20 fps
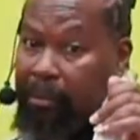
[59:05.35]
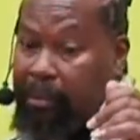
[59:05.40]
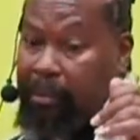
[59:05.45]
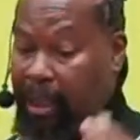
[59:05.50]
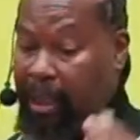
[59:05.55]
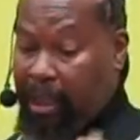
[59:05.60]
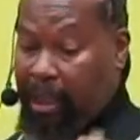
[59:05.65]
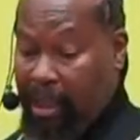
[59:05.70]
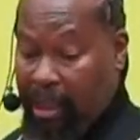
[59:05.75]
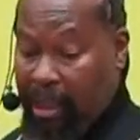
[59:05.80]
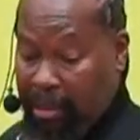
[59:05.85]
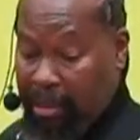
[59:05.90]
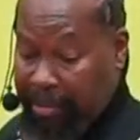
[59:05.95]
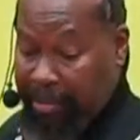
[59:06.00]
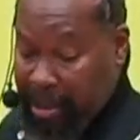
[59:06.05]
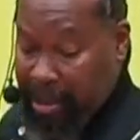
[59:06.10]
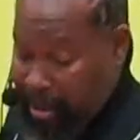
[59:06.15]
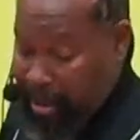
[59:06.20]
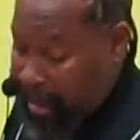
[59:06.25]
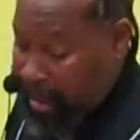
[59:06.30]
Yeah, it
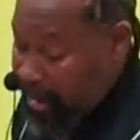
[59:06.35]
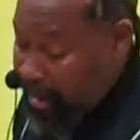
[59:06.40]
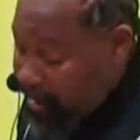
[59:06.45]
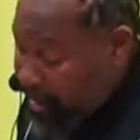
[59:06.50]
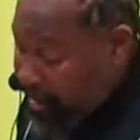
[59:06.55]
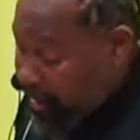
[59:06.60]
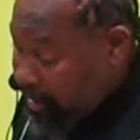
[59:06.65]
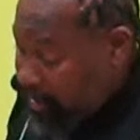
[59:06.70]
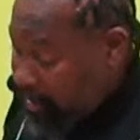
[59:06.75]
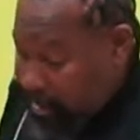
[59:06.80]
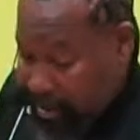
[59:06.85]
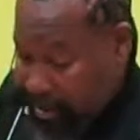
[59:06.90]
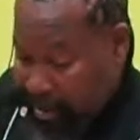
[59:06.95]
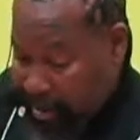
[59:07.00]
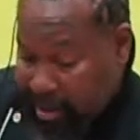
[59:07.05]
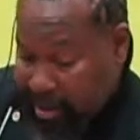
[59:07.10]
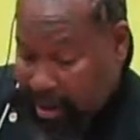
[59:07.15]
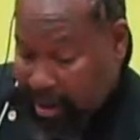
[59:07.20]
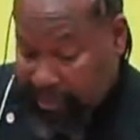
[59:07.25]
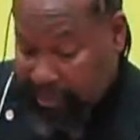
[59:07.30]
emits light. You can see
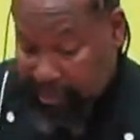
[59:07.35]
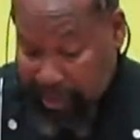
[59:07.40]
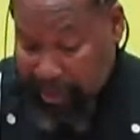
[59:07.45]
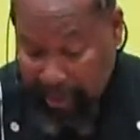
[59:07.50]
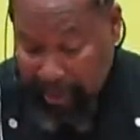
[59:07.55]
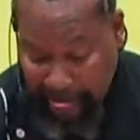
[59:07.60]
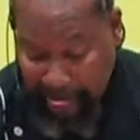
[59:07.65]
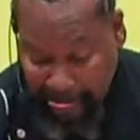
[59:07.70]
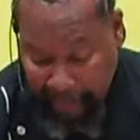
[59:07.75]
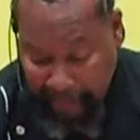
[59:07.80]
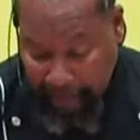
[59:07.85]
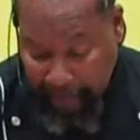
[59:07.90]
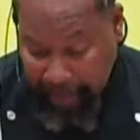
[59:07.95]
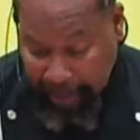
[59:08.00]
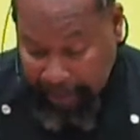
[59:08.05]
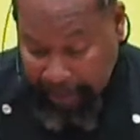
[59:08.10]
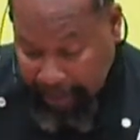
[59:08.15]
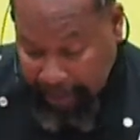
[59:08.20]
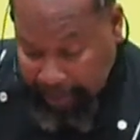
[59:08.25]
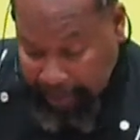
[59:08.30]
stuff through it.
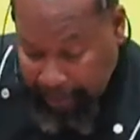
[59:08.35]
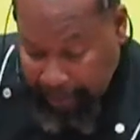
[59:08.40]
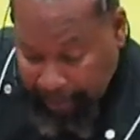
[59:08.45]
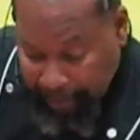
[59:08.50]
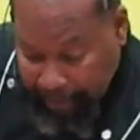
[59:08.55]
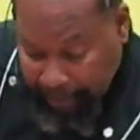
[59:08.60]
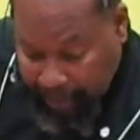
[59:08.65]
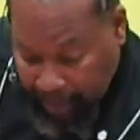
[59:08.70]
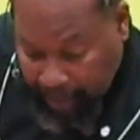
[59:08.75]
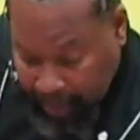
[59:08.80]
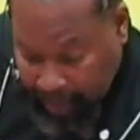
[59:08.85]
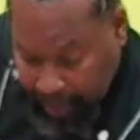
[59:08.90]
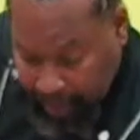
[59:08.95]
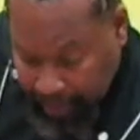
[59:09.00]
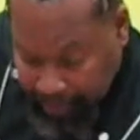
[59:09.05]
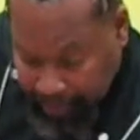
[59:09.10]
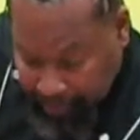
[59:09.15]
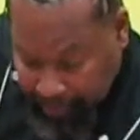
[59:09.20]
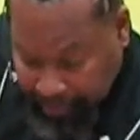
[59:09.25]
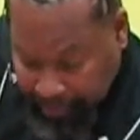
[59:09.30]
Okay.
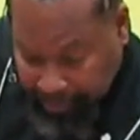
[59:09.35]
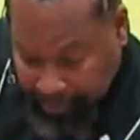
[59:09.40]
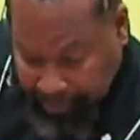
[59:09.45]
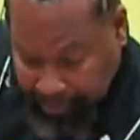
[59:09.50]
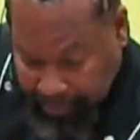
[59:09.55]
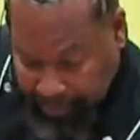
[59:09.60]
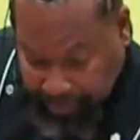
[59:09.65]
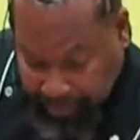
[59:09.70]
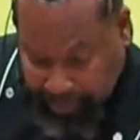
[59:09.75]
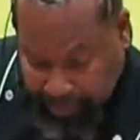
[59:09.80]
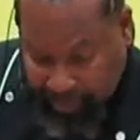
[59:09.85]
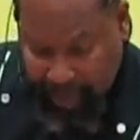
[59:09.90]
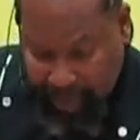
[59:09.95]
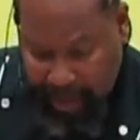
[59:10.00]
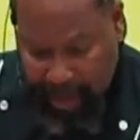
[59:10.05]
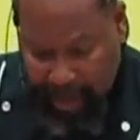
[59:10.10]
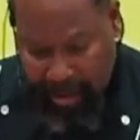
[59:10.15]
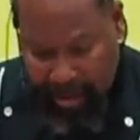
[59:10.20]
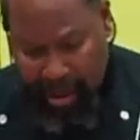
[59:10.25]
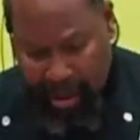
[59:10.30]

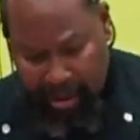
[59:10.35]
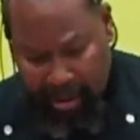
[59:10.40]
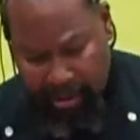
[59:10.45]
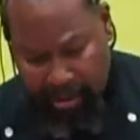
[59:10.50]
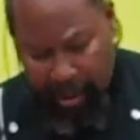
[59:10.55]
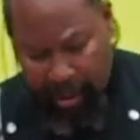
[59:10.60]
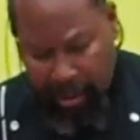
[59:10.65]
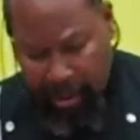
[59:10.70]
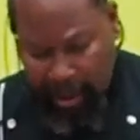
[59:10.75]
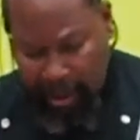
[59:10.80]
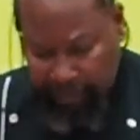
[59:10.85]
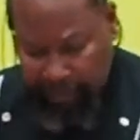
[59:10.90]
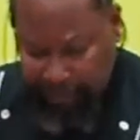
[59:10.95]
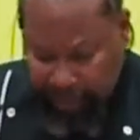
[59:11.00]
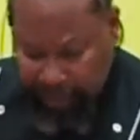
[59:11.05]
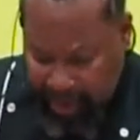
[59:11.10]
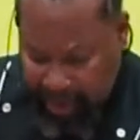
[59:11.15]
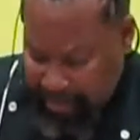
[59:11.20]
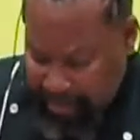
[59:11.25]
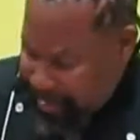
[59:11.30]
it says saute for
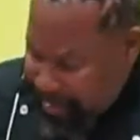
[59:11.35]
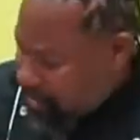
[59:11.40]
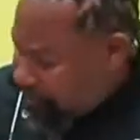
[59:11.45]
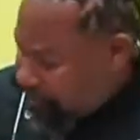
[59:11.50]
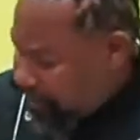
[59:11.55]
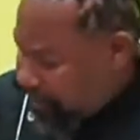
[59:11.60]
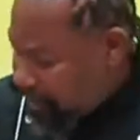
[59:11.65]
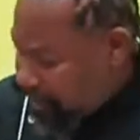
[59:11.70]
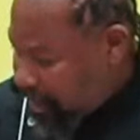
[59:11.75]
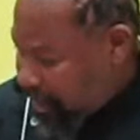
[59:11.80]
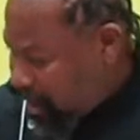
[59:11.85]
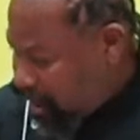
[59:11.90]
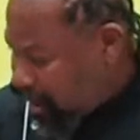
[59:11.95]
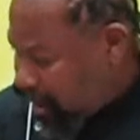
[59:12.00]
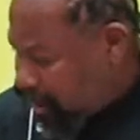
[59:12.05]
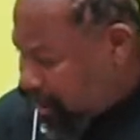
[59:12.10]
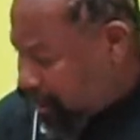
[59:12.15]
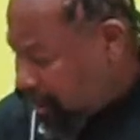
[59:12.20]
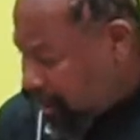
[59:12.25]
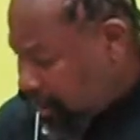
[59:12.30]
three minutes without
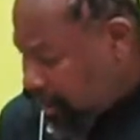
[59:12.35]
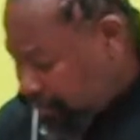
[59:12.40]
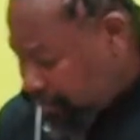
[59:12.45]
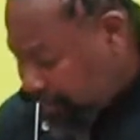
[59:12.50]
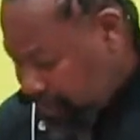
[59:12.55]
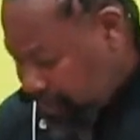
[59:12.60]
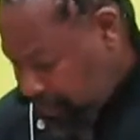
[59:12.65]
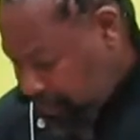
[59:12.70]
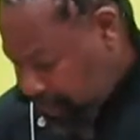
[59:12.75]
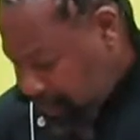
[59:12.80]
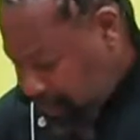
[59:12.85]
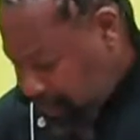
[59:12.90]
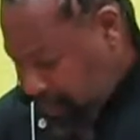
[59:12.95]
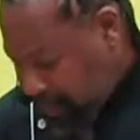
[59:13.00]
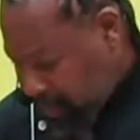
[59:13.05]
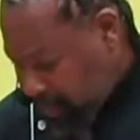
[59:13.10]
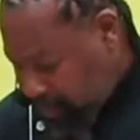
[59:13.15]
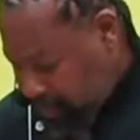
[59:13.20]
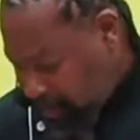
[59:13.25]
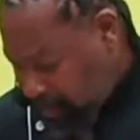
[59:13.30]
color. Uh, my
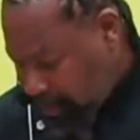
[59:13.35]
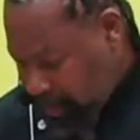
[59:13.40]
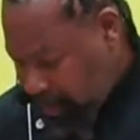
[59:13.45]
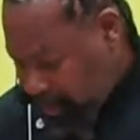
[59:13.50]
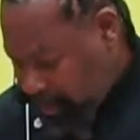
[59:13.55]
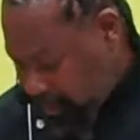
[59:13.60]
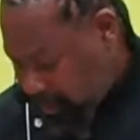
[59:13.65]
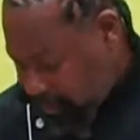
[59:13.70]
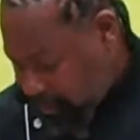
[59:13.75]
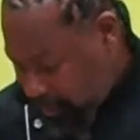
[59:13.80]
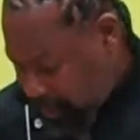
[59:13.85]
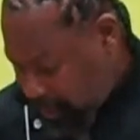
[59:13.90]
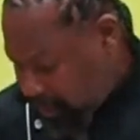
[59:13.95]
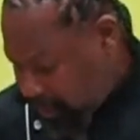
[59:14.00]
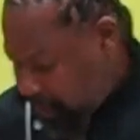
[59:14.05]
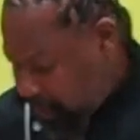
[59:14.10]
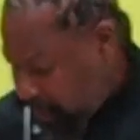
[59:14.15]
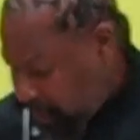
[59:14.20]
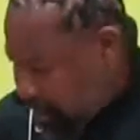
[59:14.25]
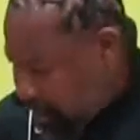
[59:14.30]
onions and garlic are starting
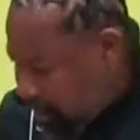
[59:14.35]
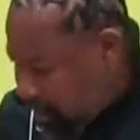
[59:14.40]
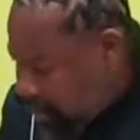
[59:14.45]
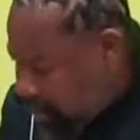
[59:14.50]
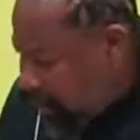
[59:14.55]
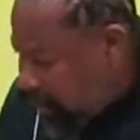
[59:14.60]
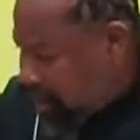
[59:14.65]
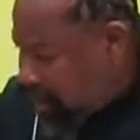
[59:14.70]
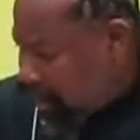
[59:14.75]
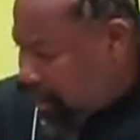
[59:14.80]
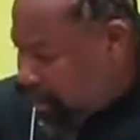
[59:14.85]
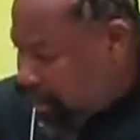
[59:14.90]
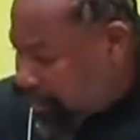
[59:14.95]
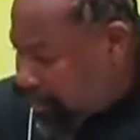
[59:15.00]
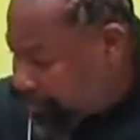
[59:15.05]
to get a little bit of color.